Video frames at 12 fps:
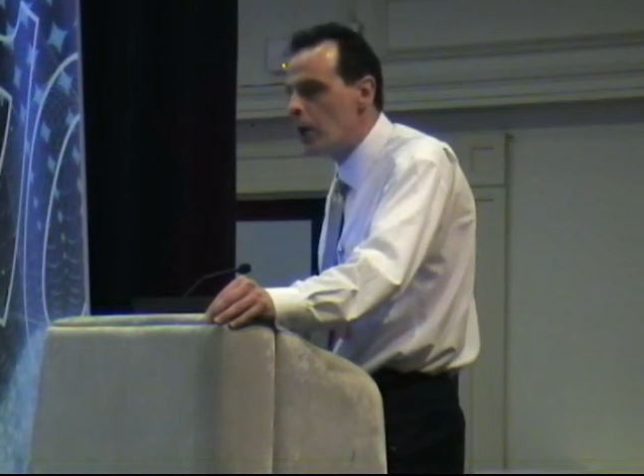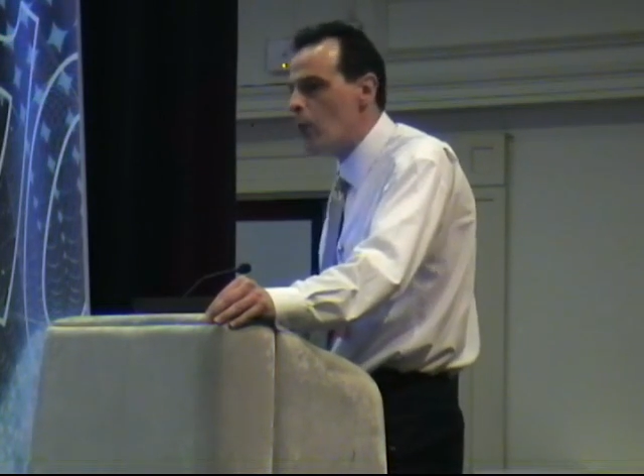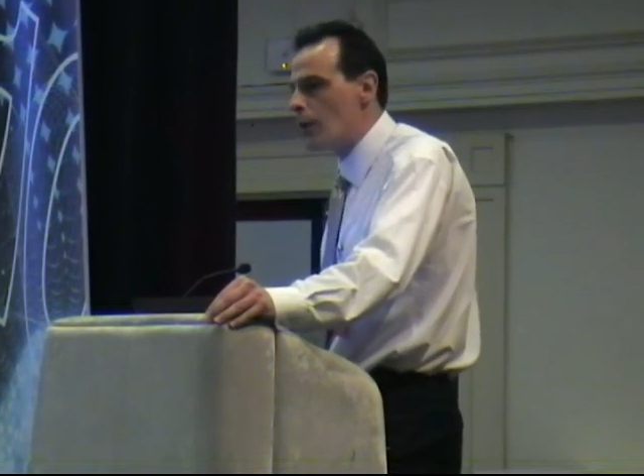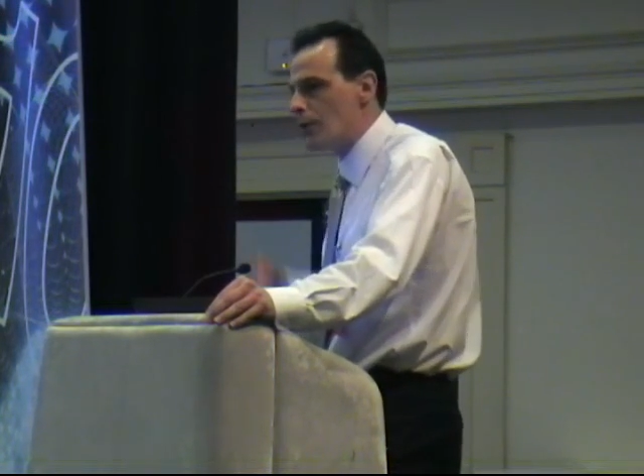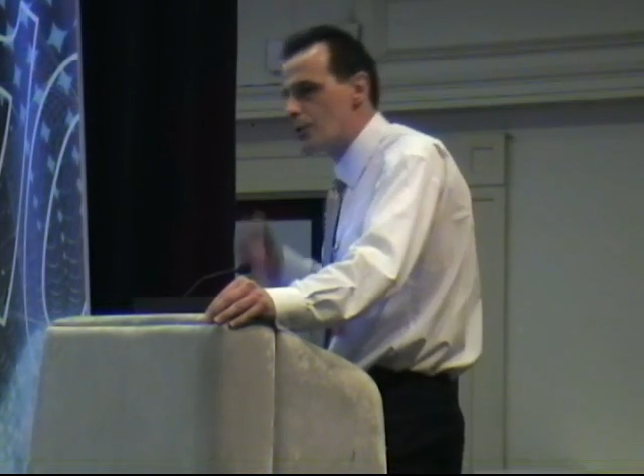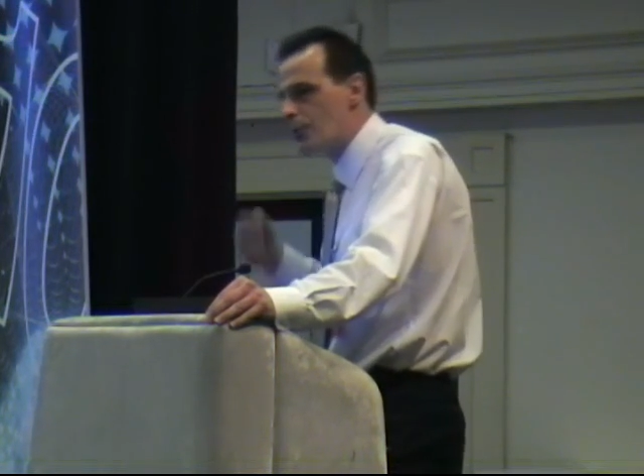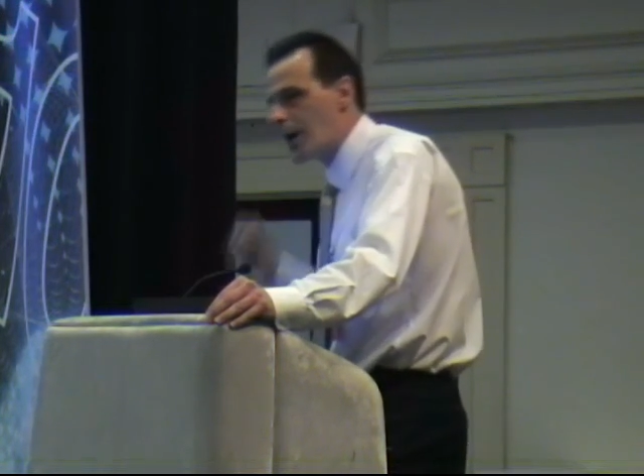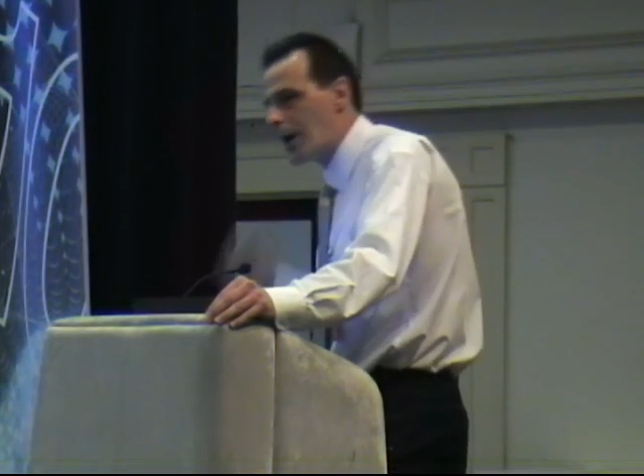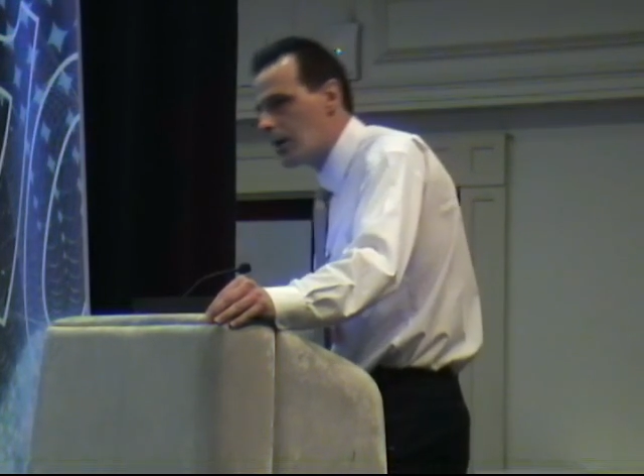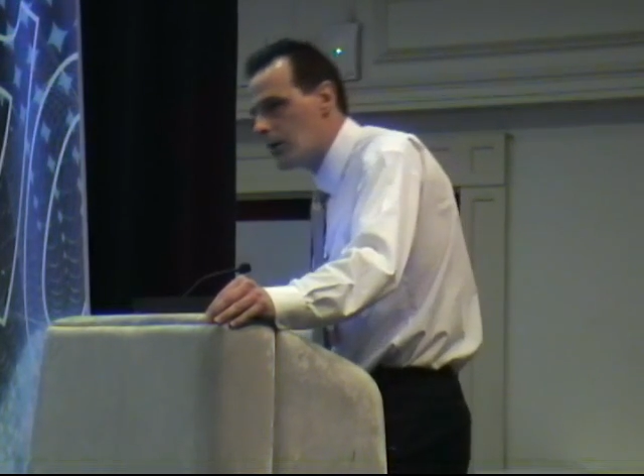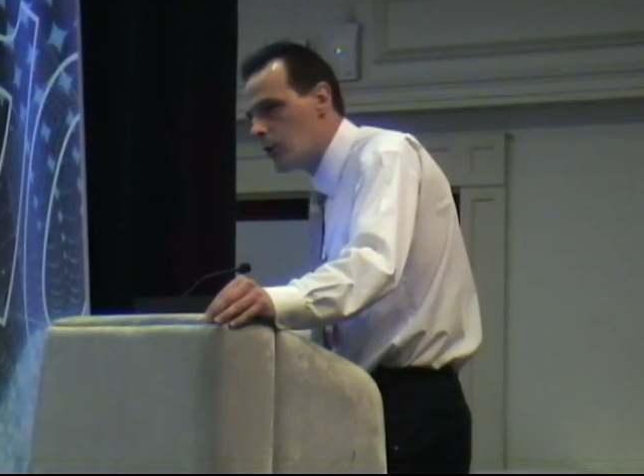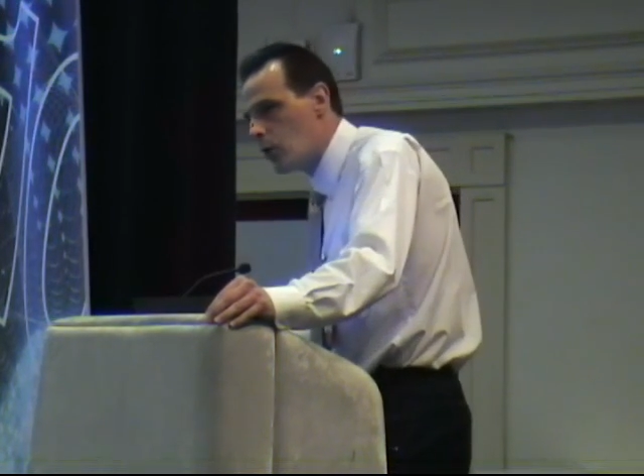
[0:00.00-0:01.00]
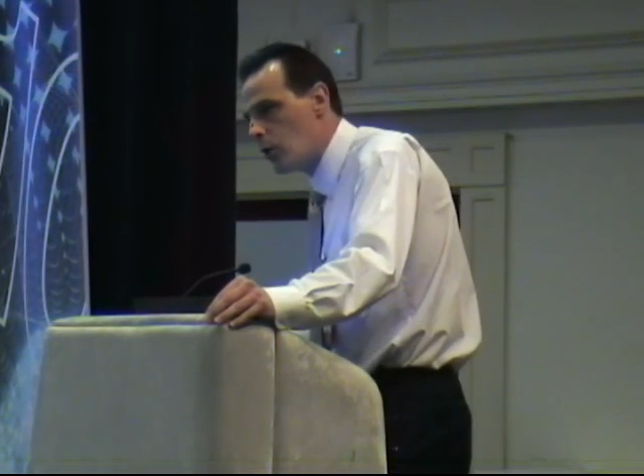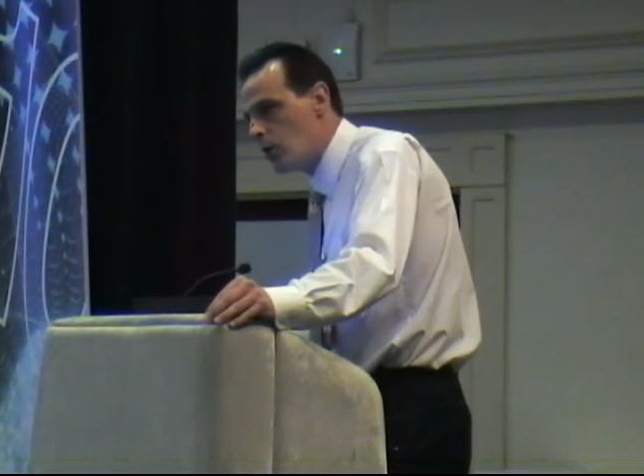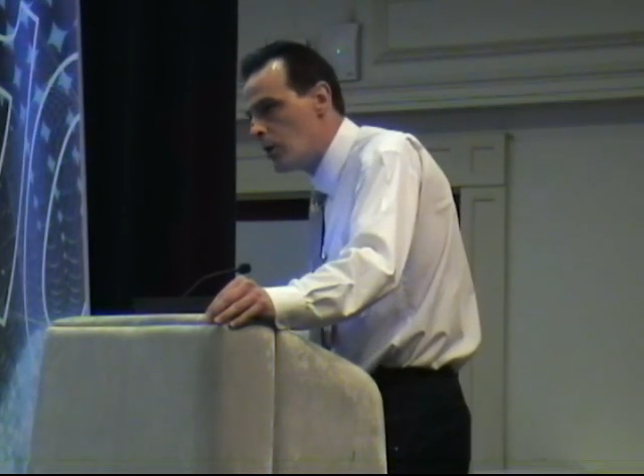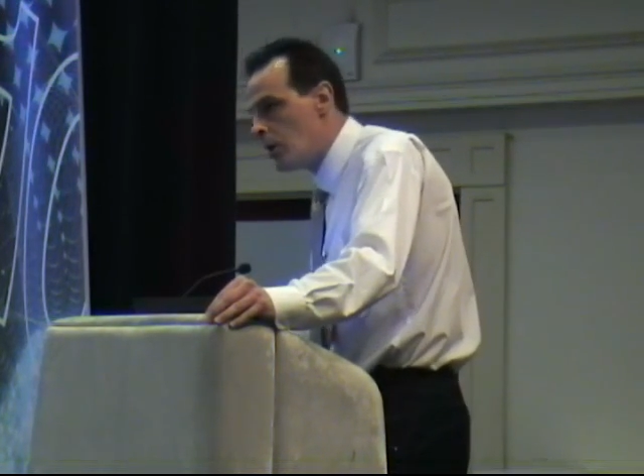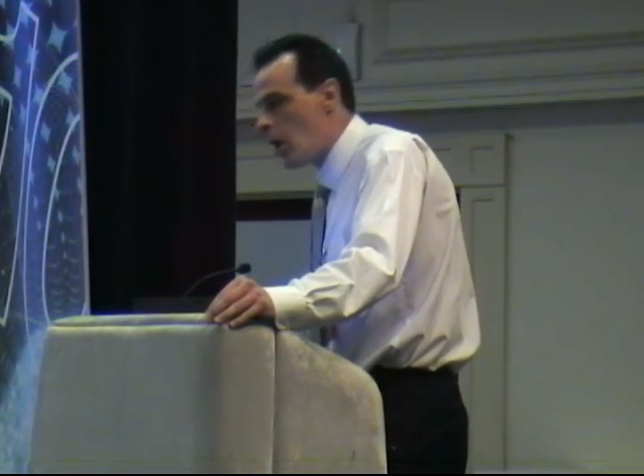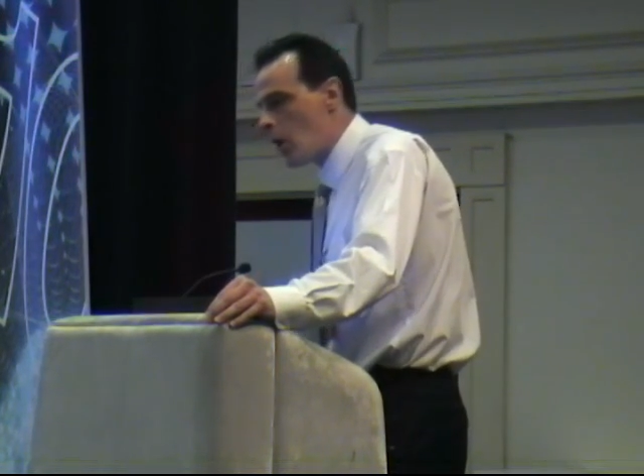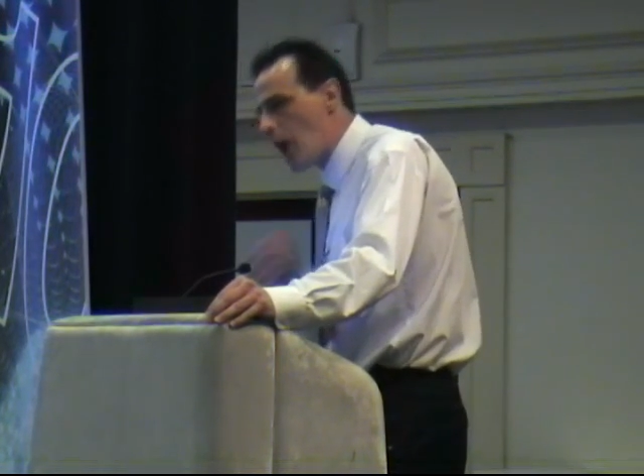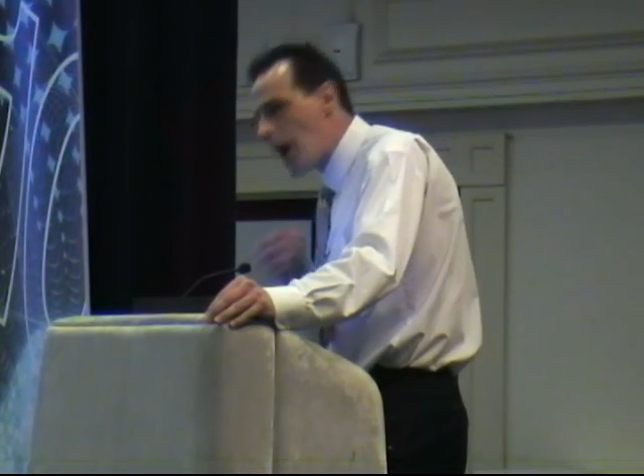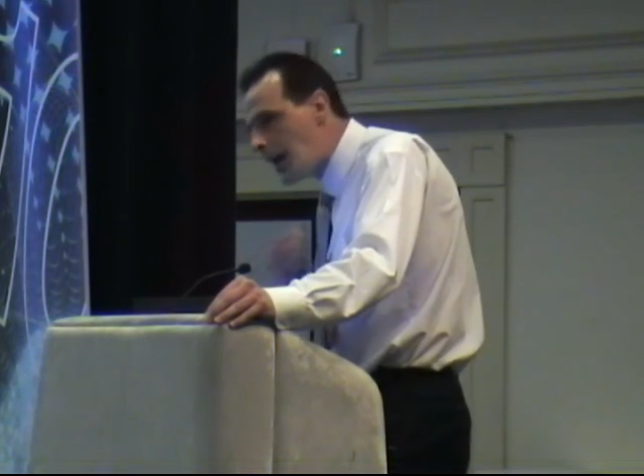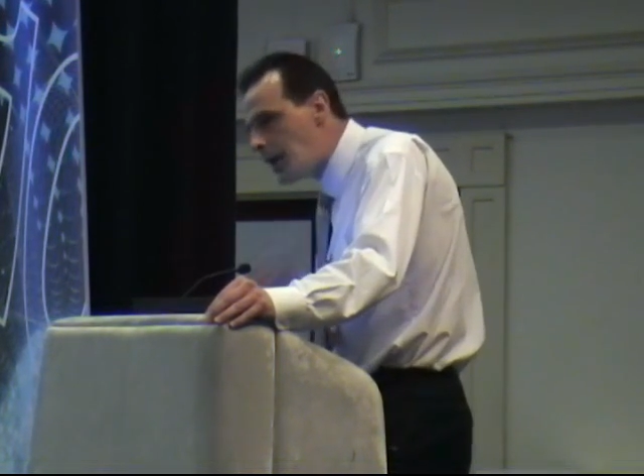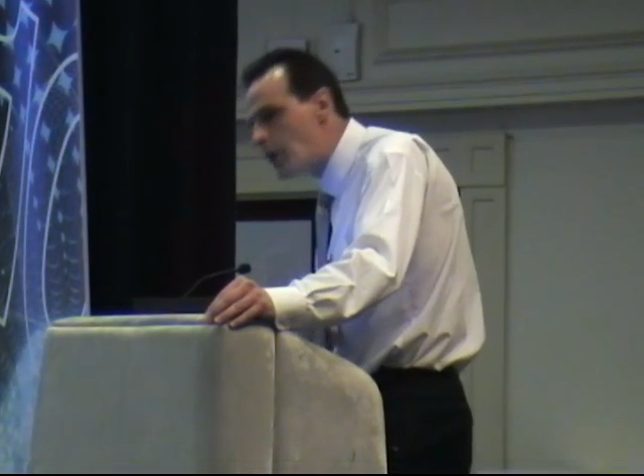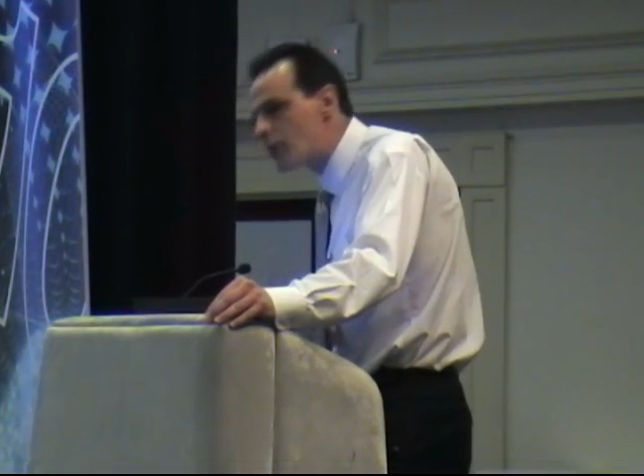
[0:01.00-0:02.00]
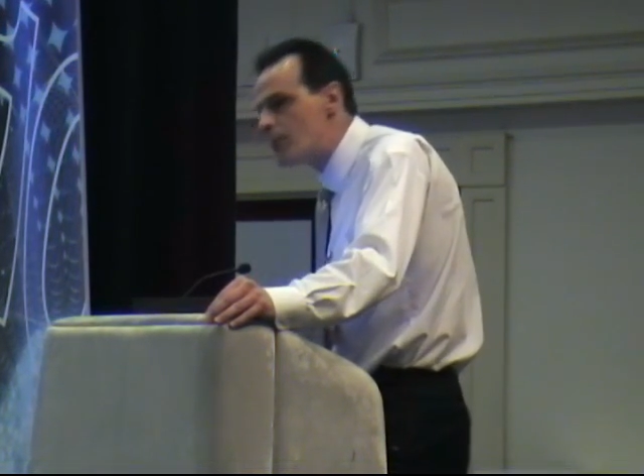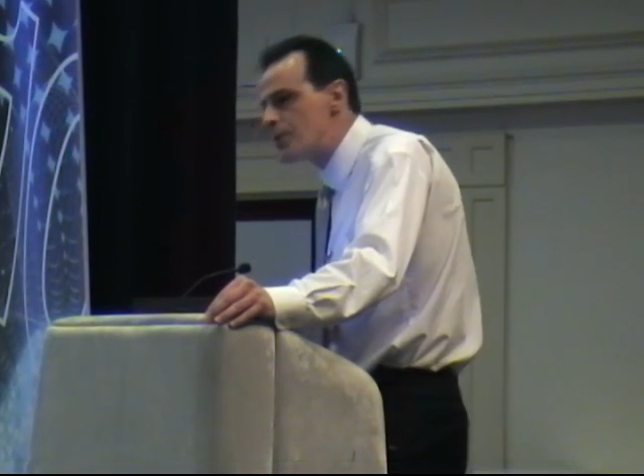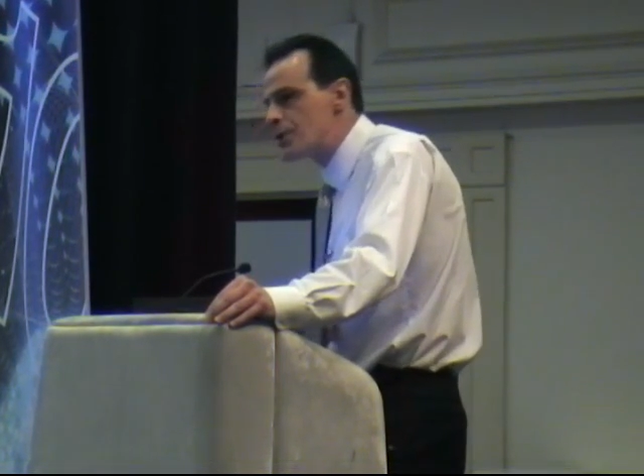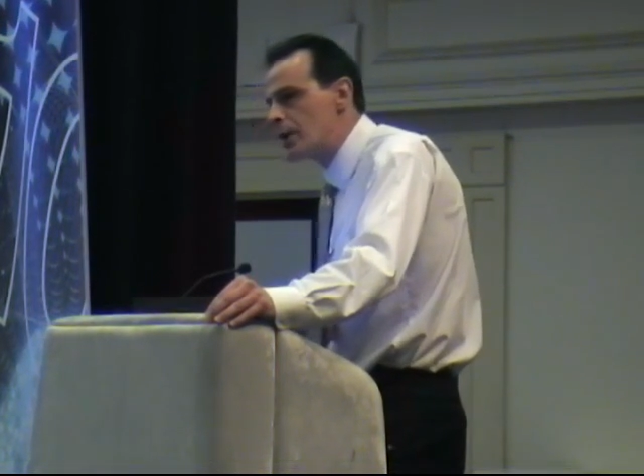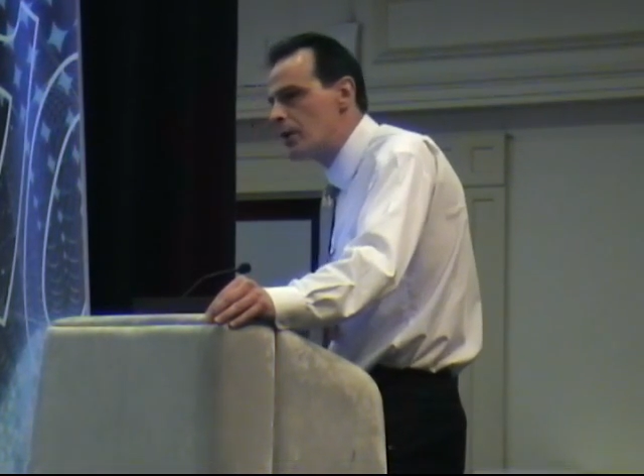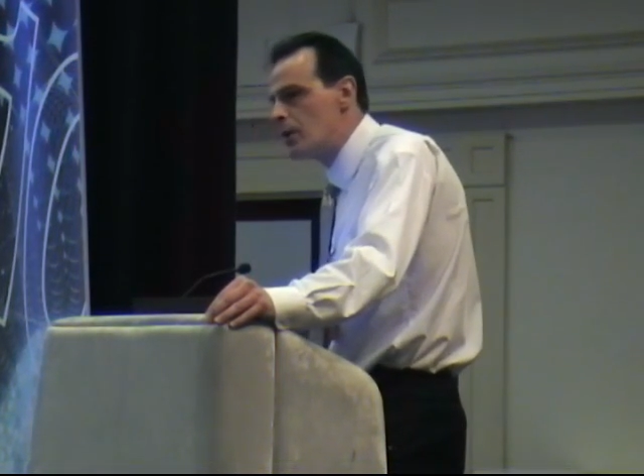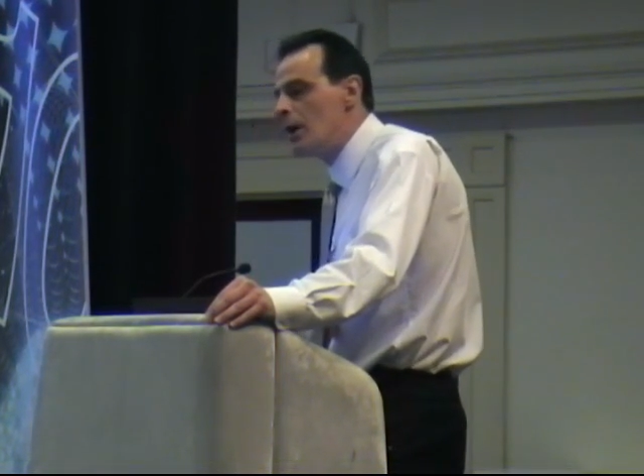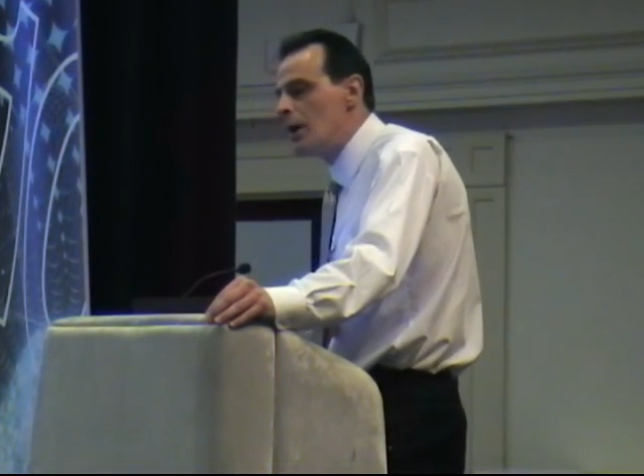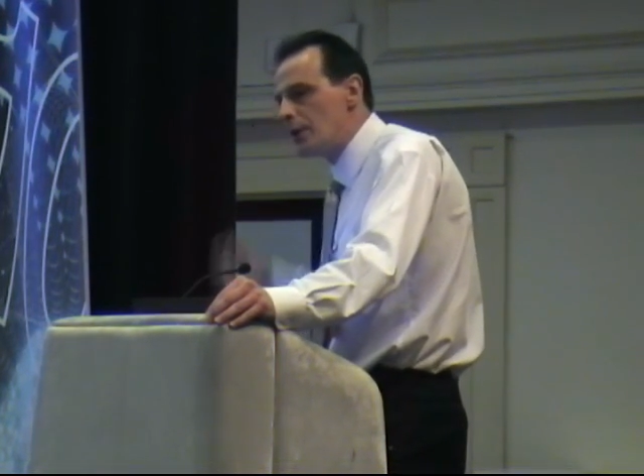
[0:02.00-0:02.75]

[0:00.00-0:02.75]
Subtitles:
whether it's a barrel of oil or any other material